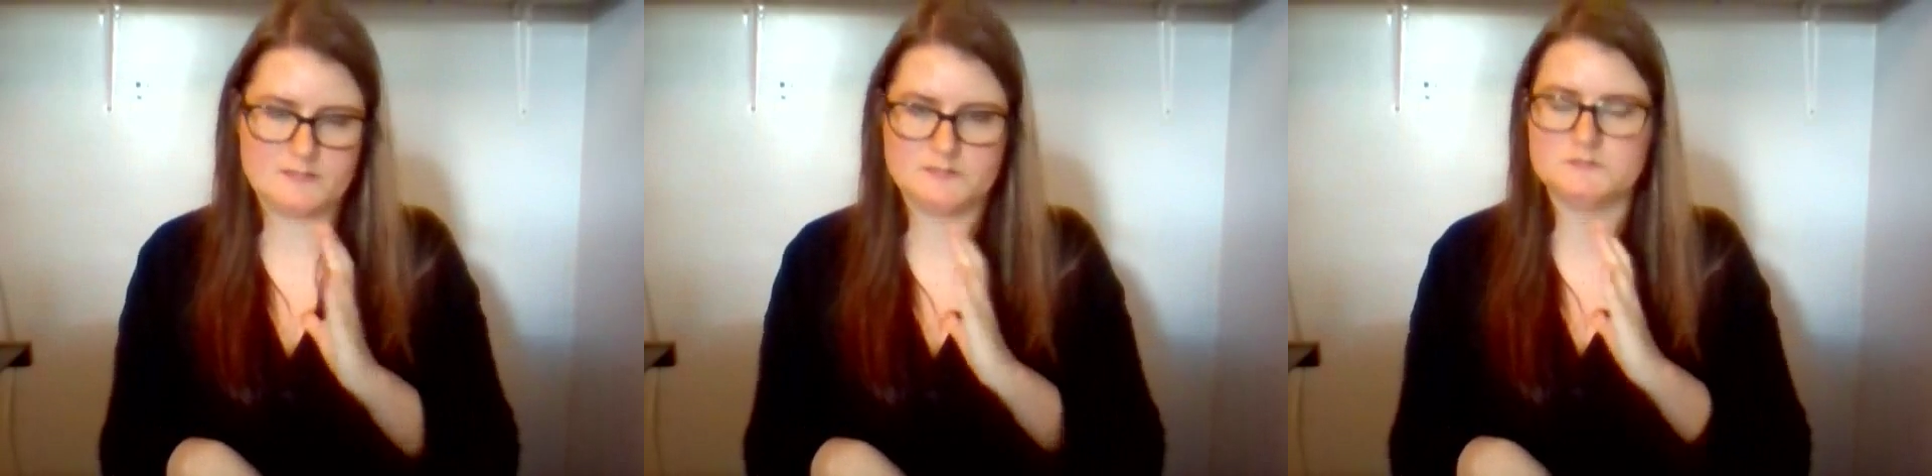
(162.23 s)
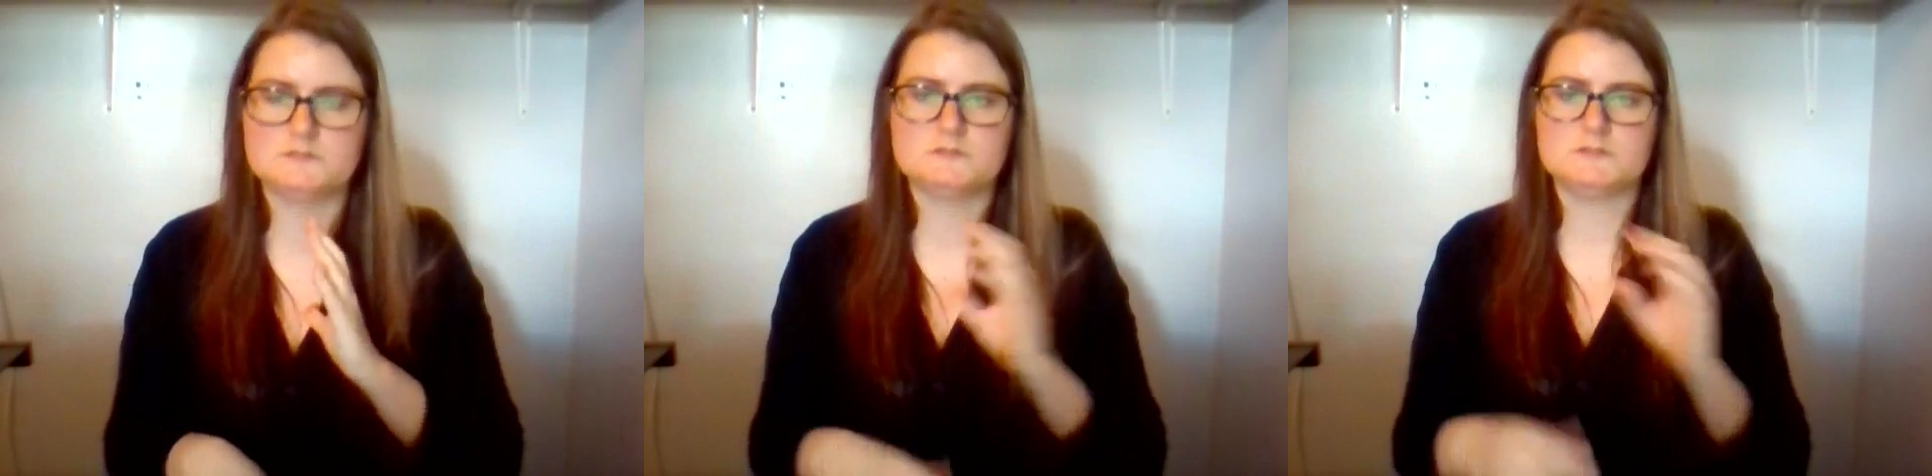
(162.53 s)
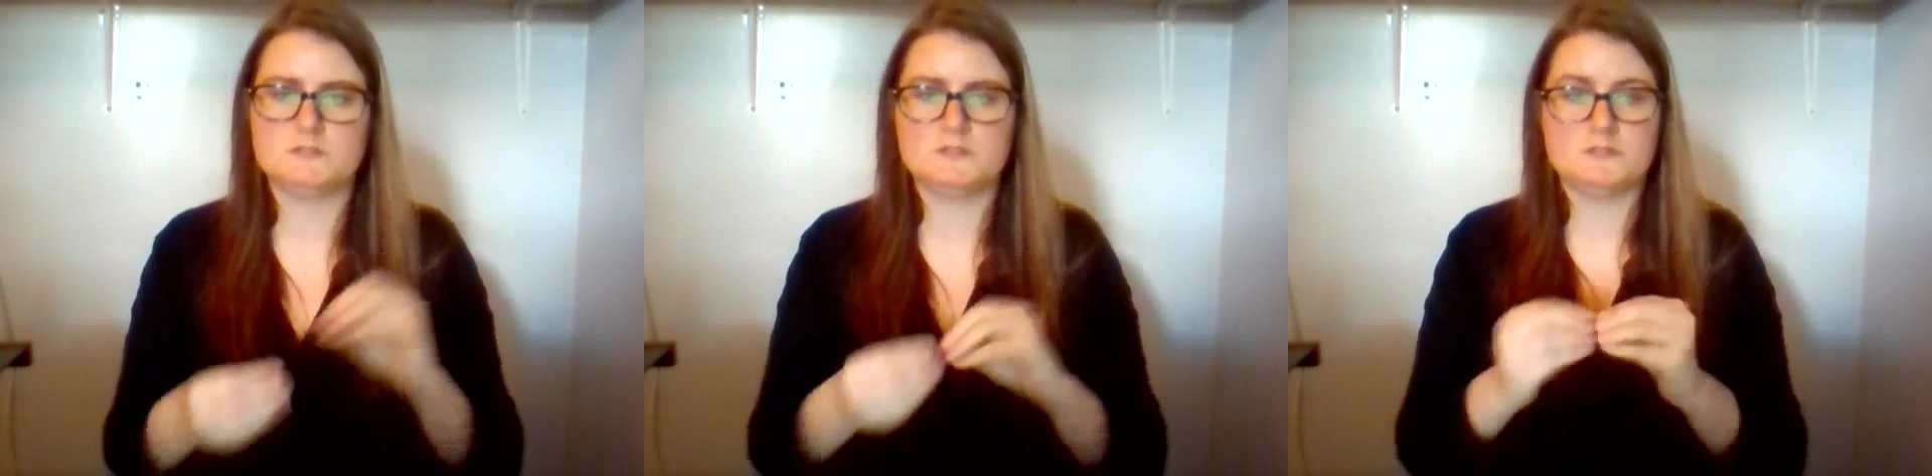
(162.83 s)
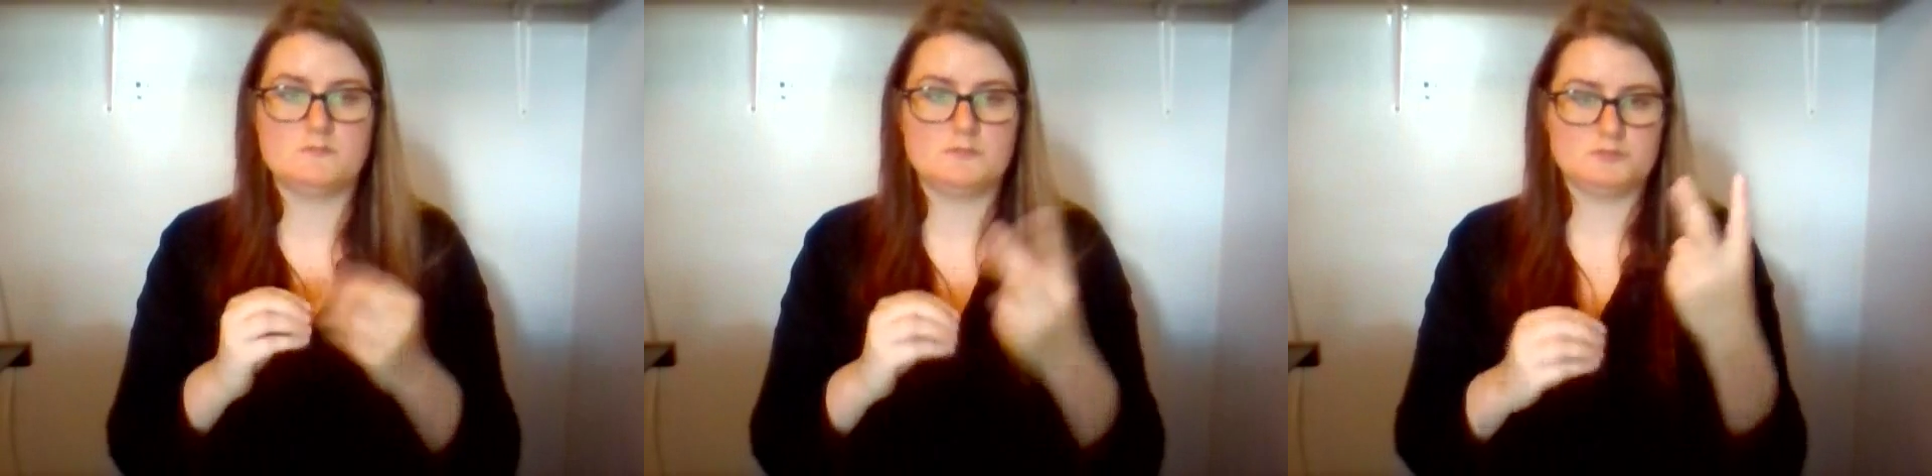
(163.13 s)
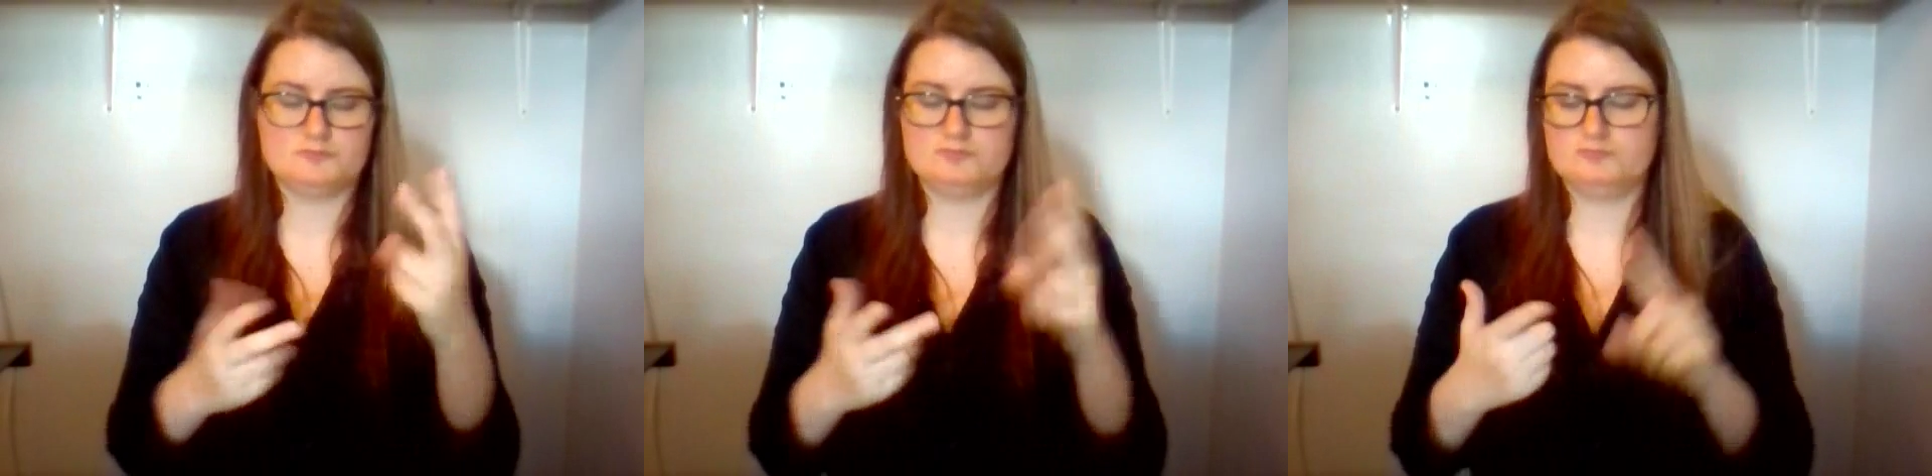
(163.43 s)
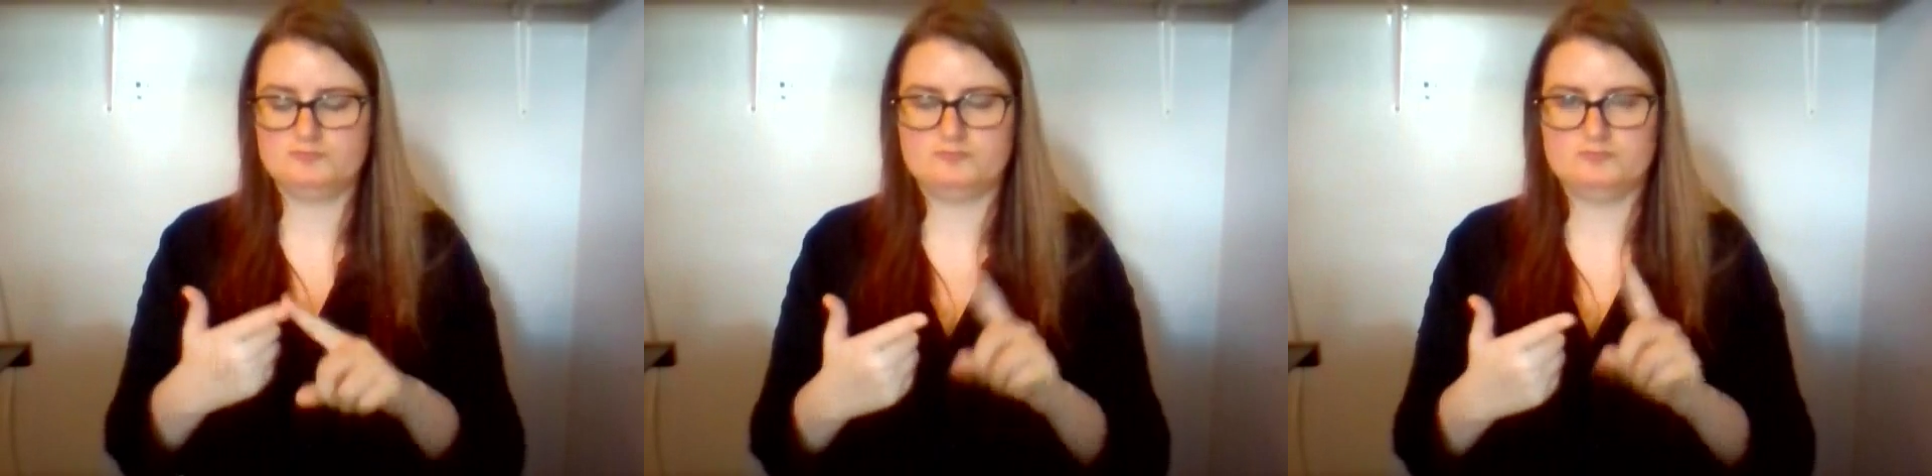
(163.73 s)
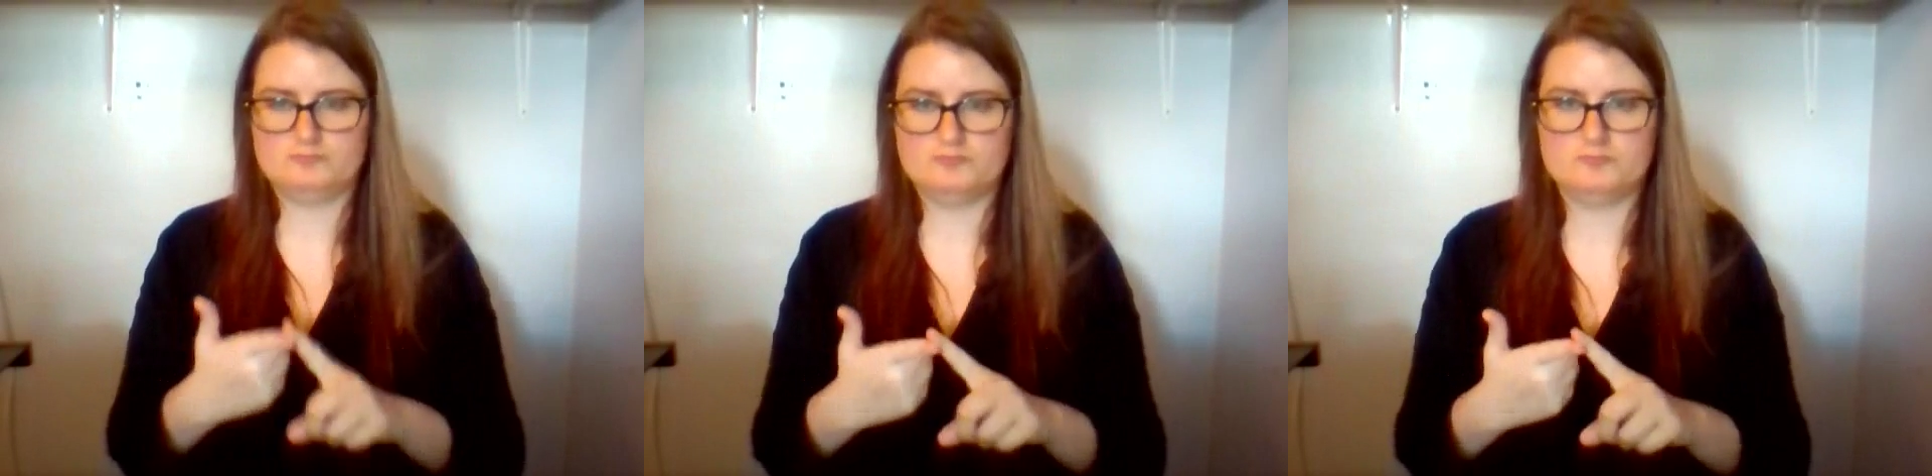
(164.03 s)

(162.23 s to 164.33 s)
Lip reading: only in marriage.